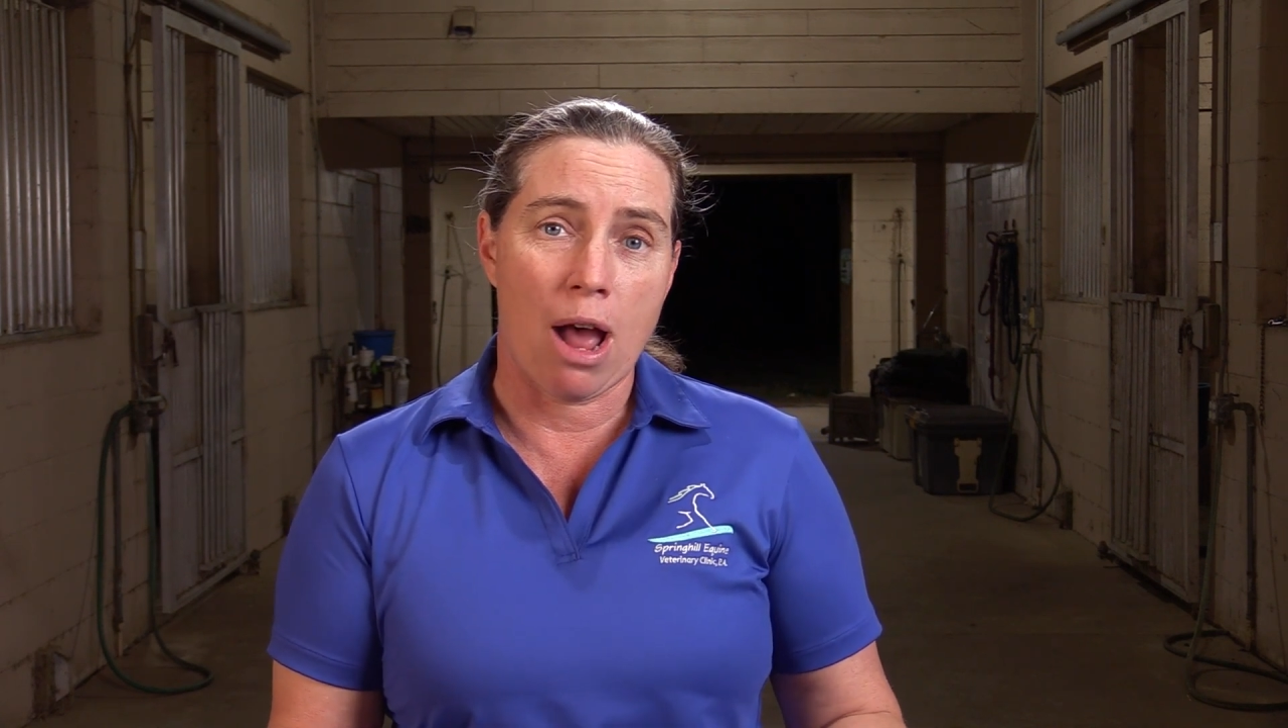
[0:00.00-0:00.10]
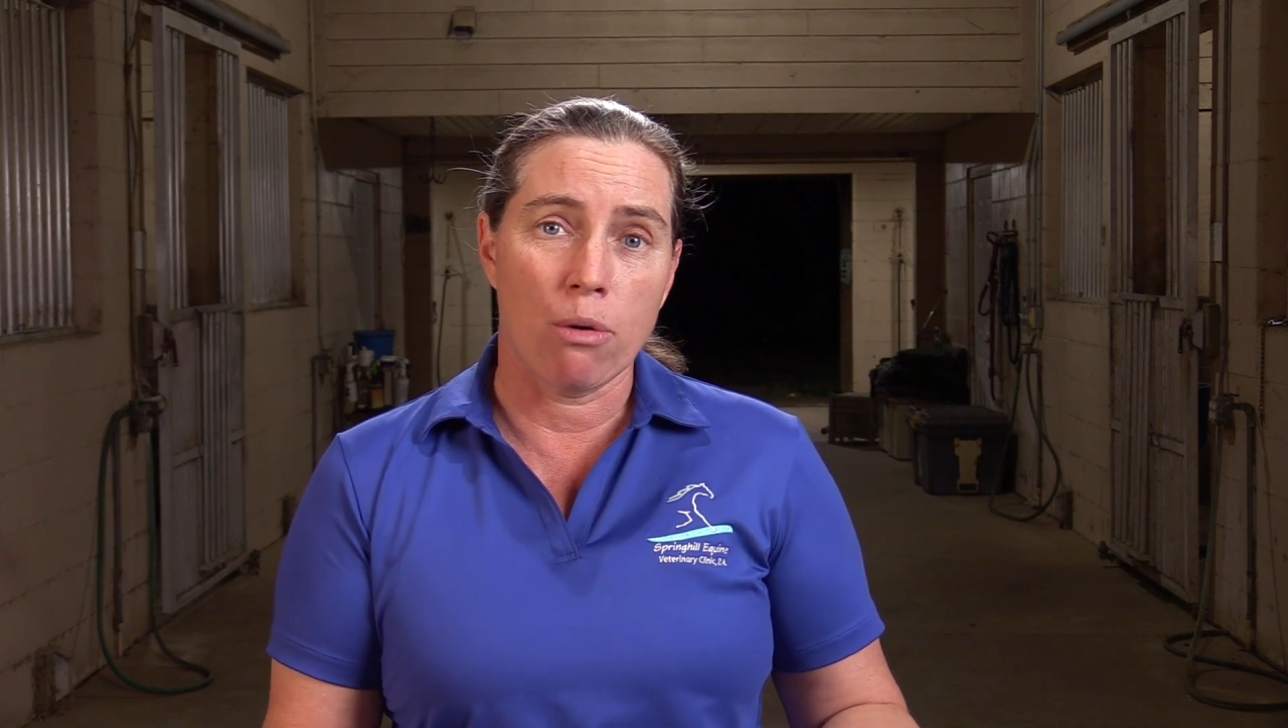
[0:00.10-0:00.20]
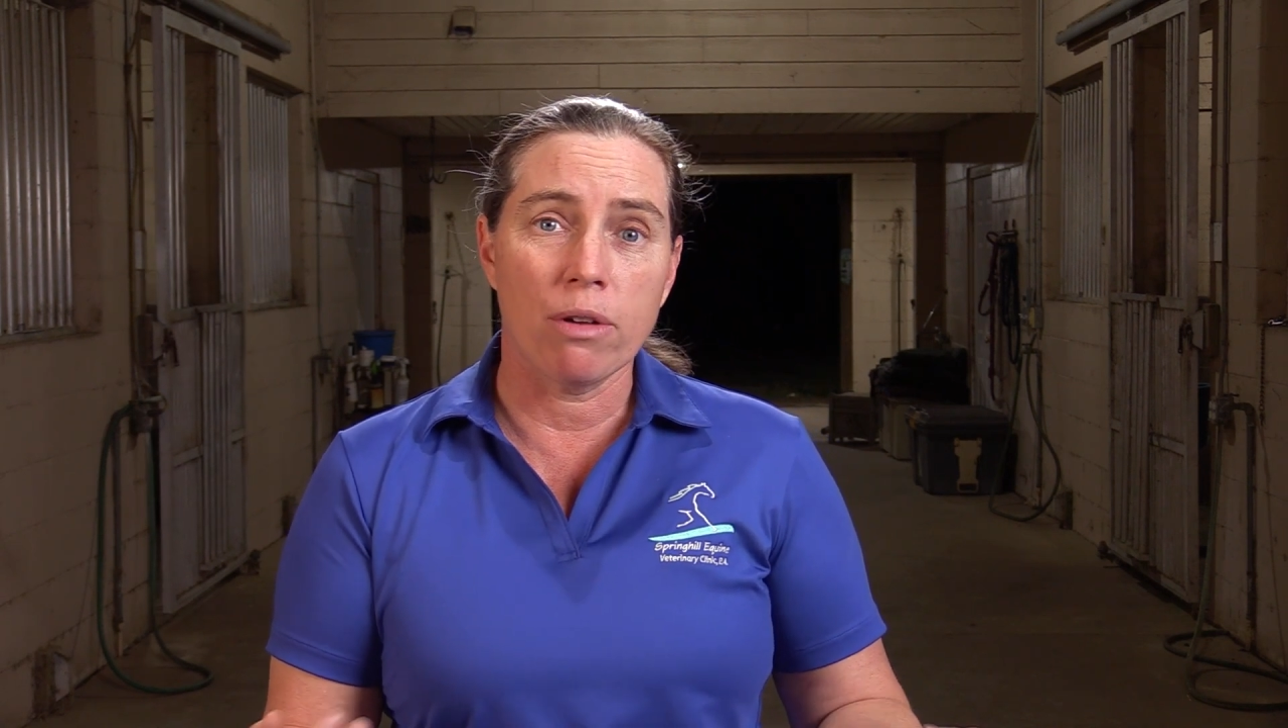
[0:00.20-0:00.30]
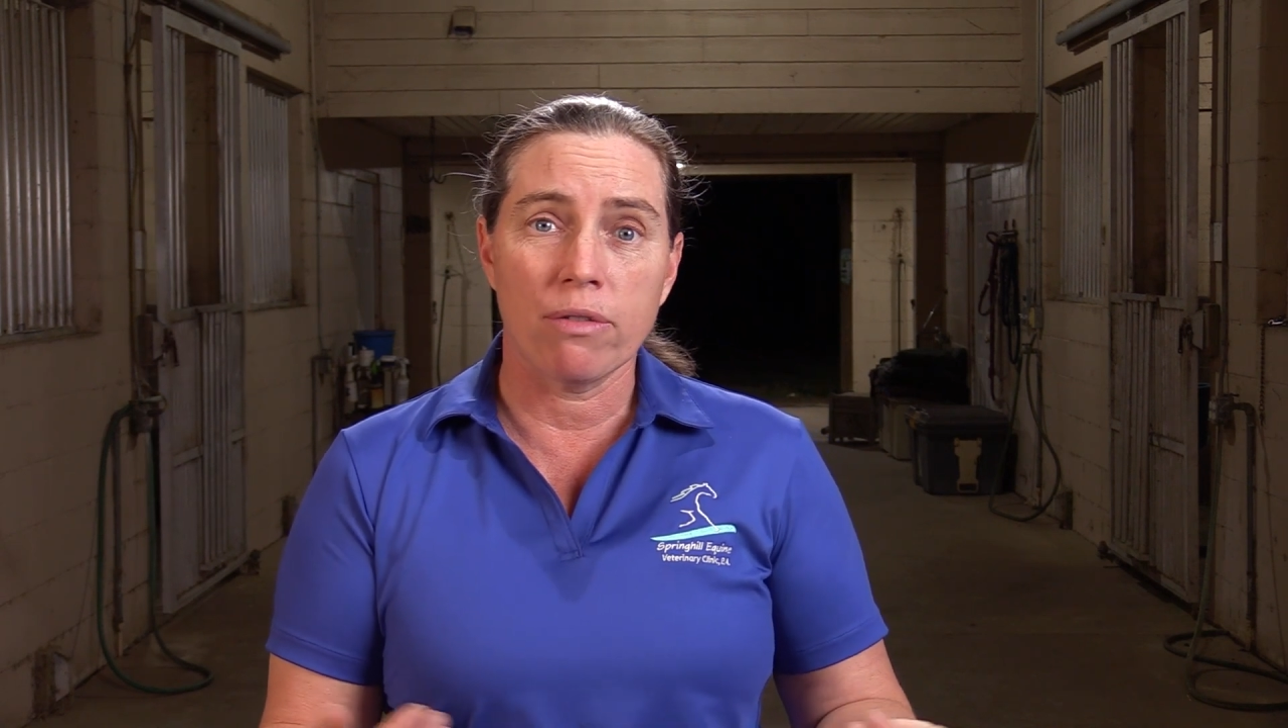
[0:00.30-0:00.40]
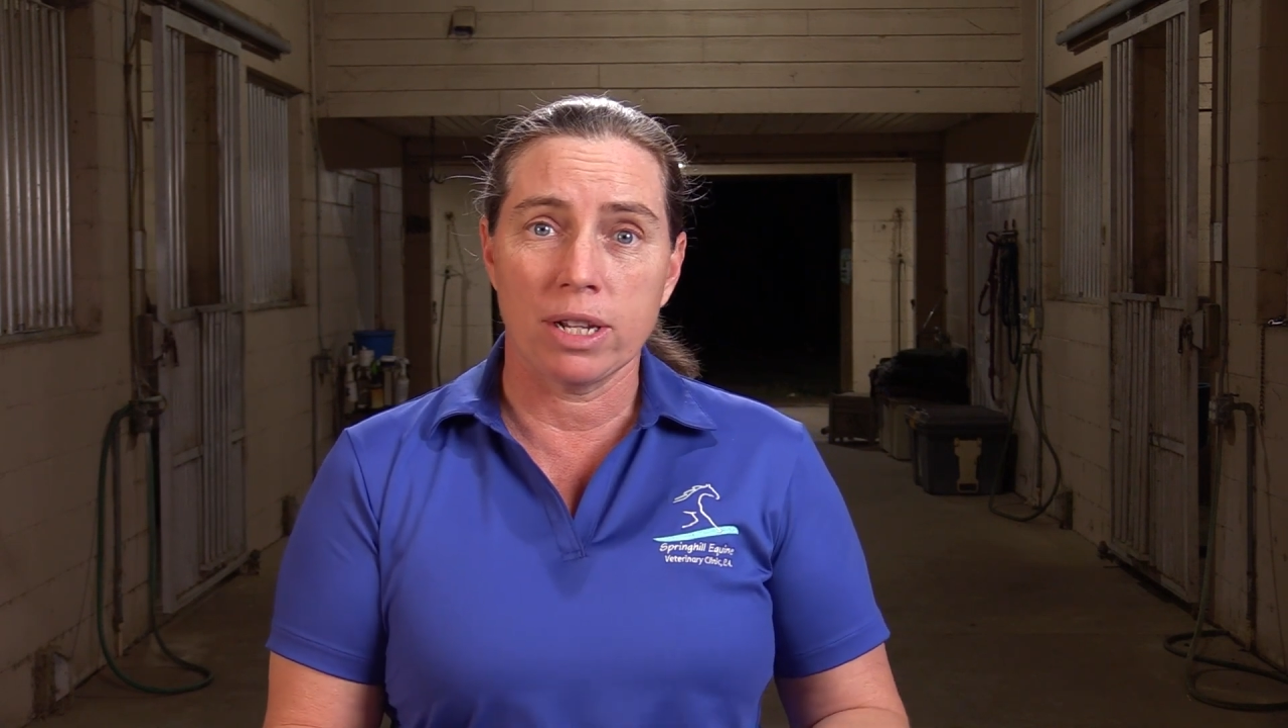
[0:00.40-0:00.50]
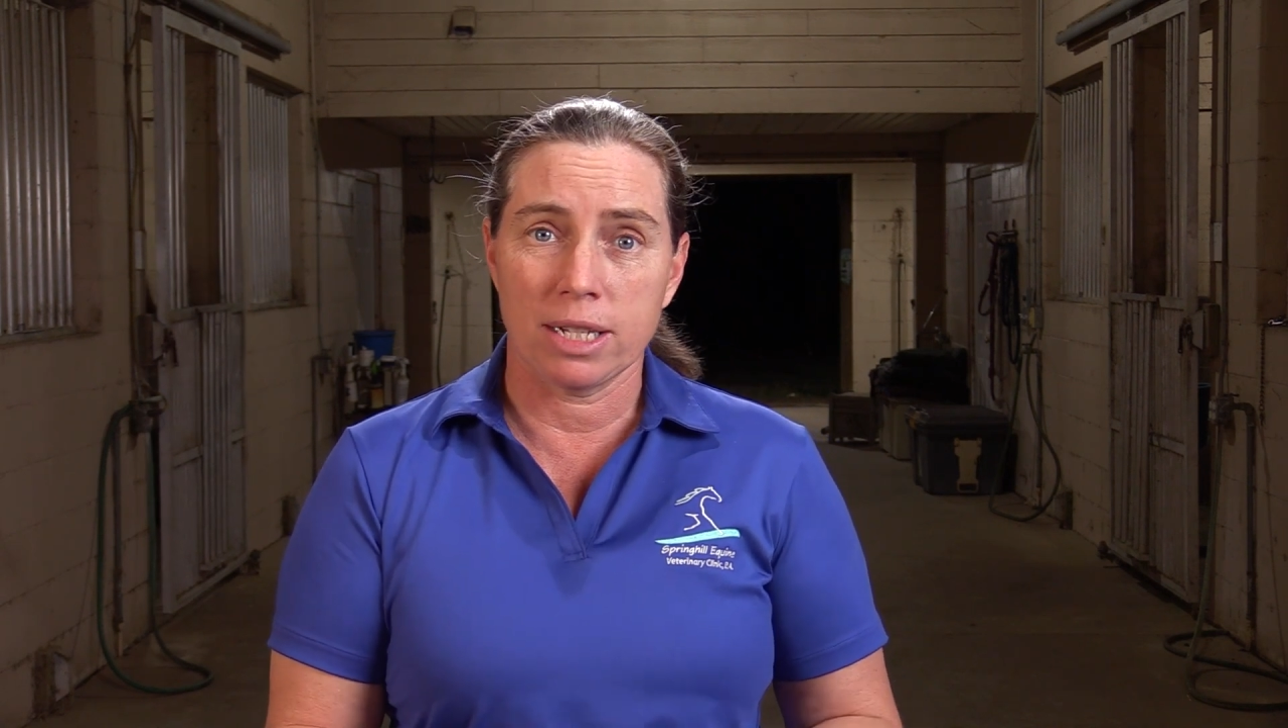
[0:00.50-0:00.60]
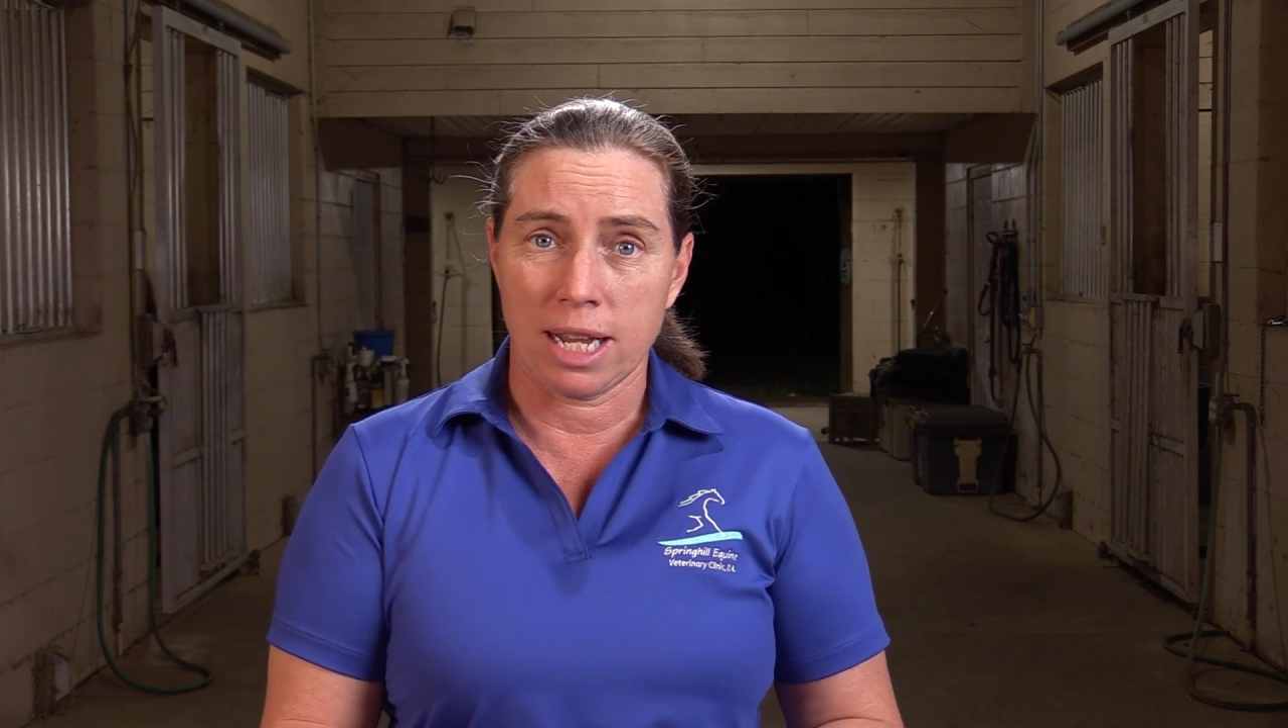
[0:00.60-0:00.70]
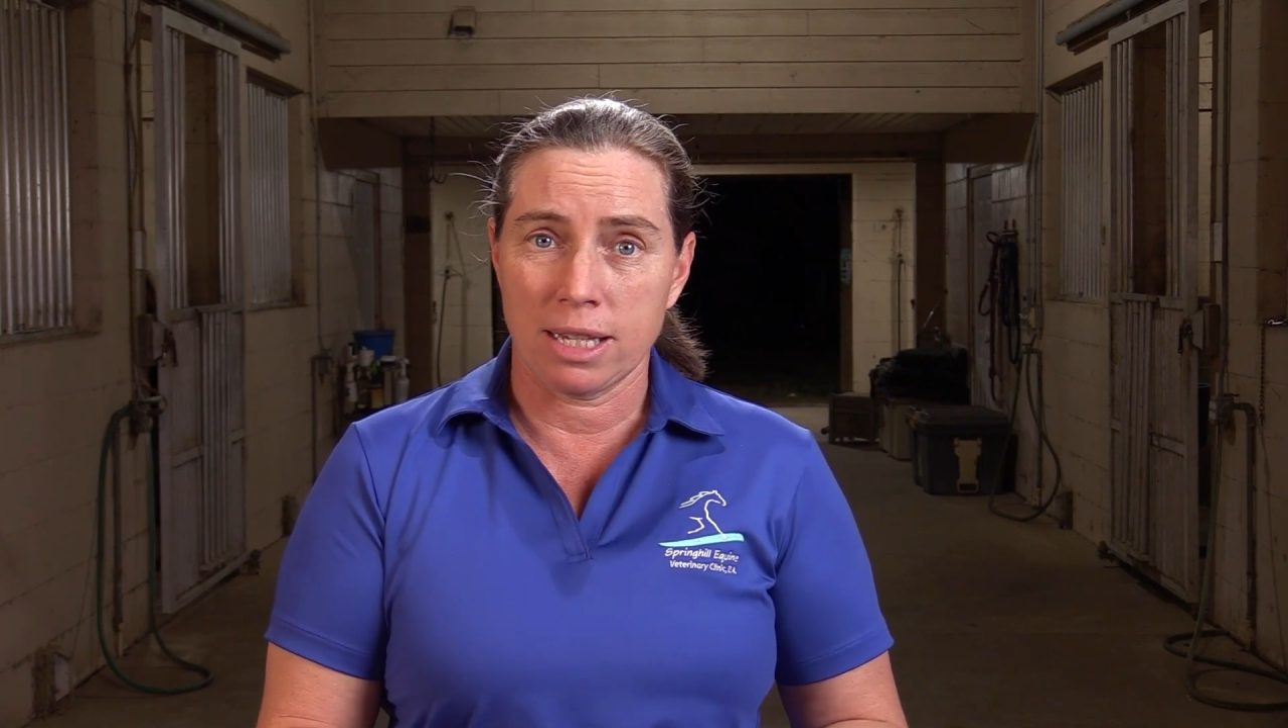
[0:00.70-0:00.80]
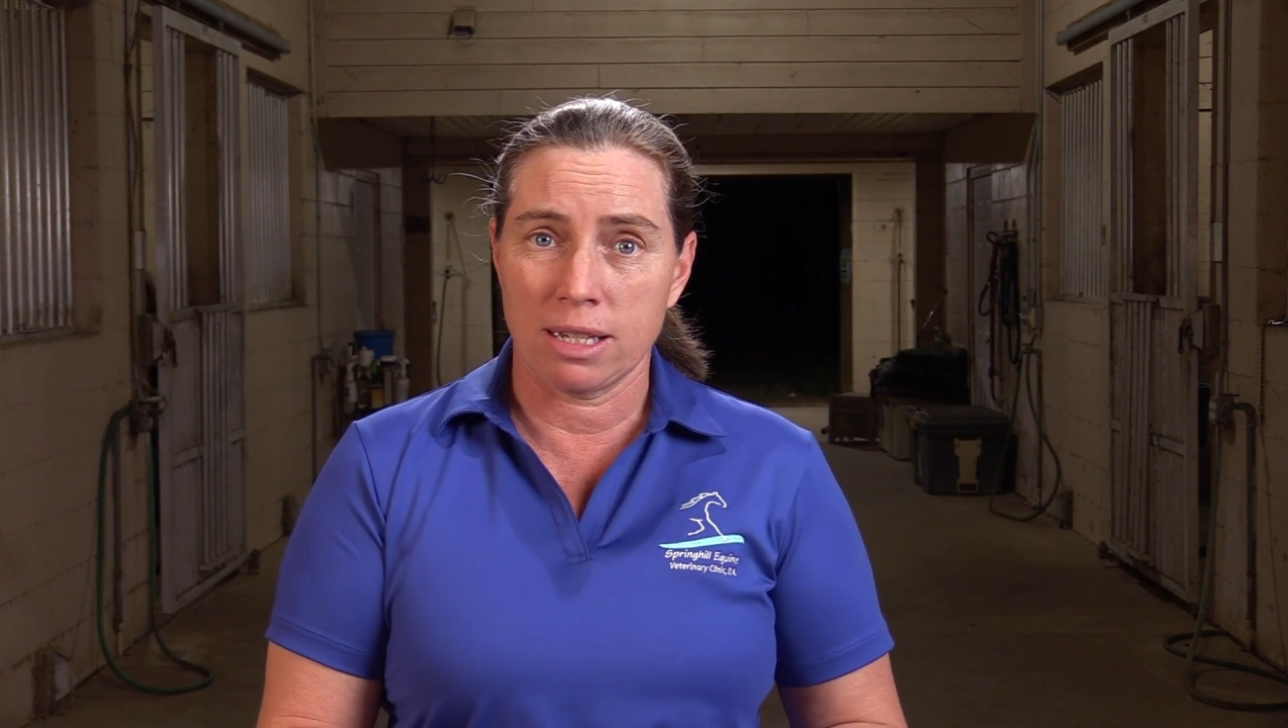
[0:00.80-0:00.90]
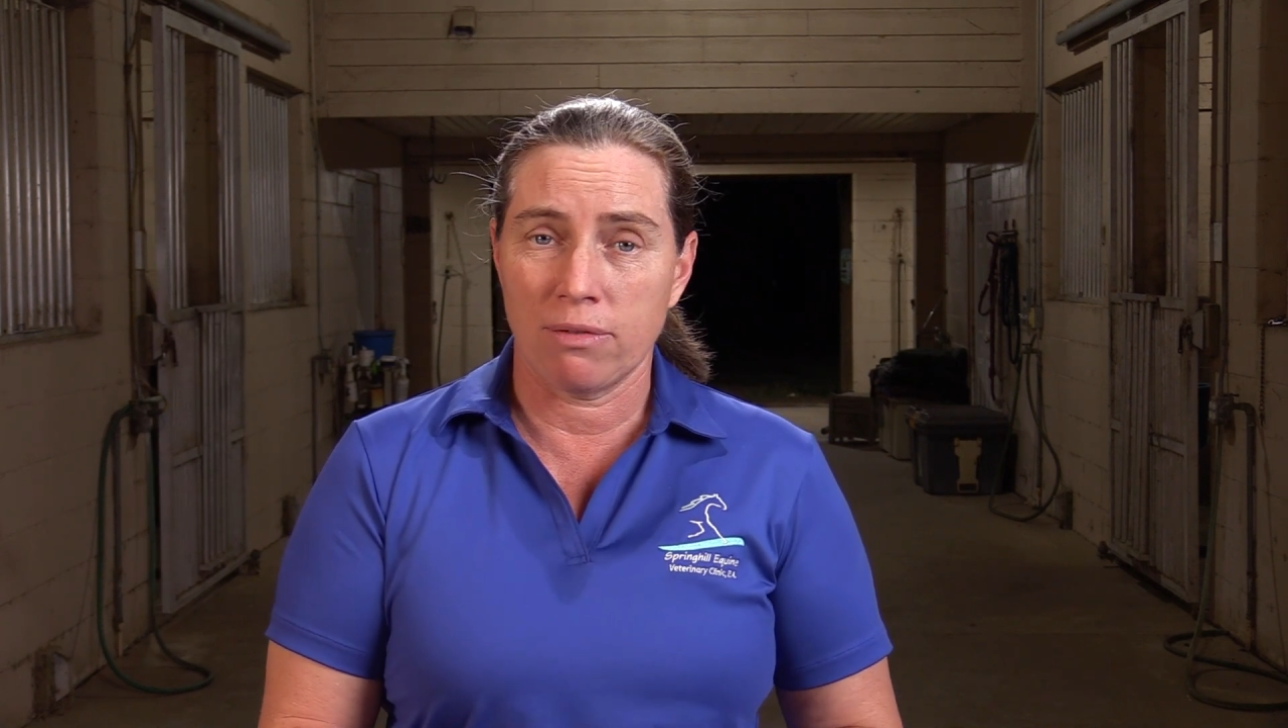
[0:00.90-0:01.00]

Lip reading: out of an intense